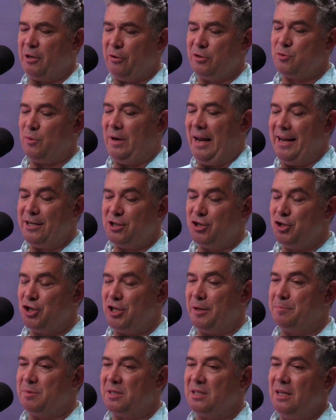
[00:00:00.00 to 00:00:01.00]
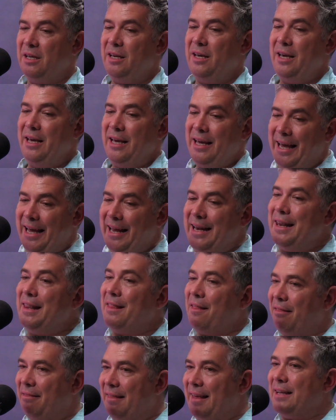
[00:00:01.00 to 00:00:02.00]
because relationships in
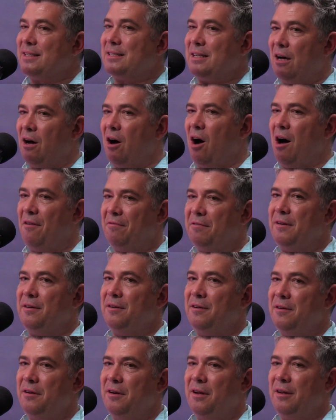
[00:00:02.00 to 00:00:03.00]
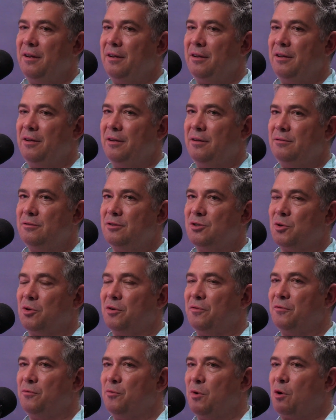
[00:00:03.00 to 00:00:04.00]
the theatre often sort
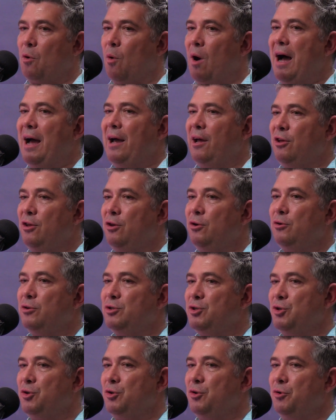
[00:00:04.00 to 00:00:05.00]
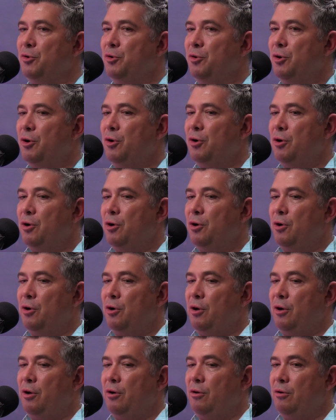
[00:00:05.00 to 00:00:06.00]
of require you to
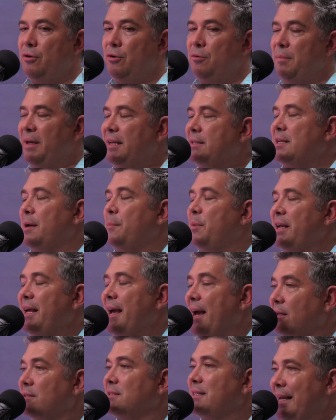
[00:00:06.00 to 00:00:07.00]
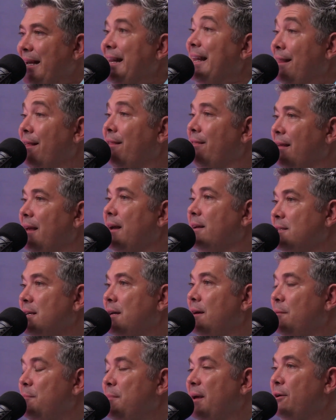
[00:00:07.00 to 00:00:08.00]
meet somebody else in the theatre
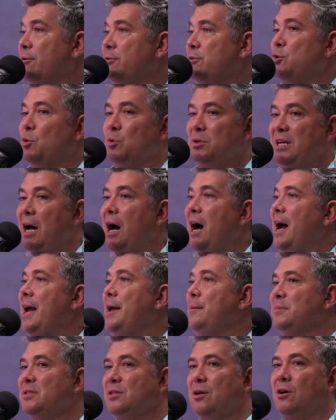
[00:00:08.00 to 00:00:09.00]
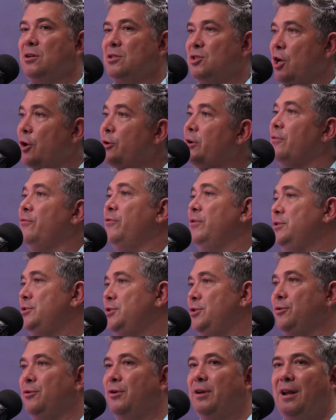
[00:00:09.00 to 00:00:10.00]
because your times are so different
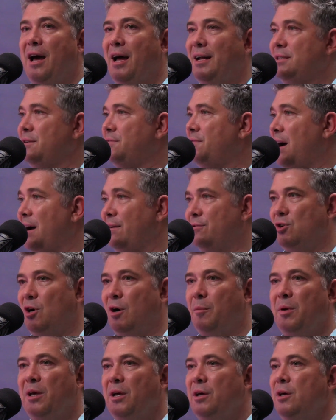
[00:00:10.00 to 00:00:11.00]
to a 9-to-5 job.